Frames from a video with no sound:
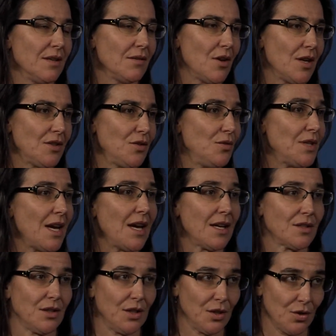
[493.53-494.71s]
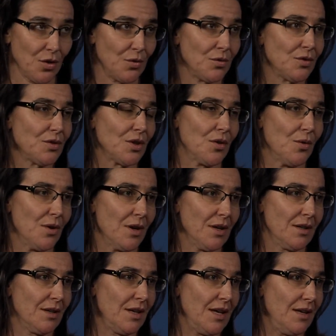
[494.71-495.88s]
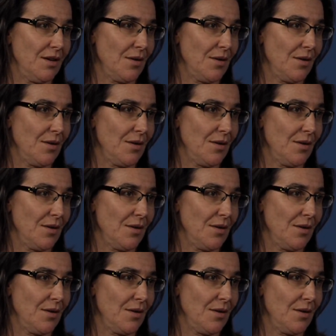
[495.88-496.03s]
lawsuits actually goes to court and you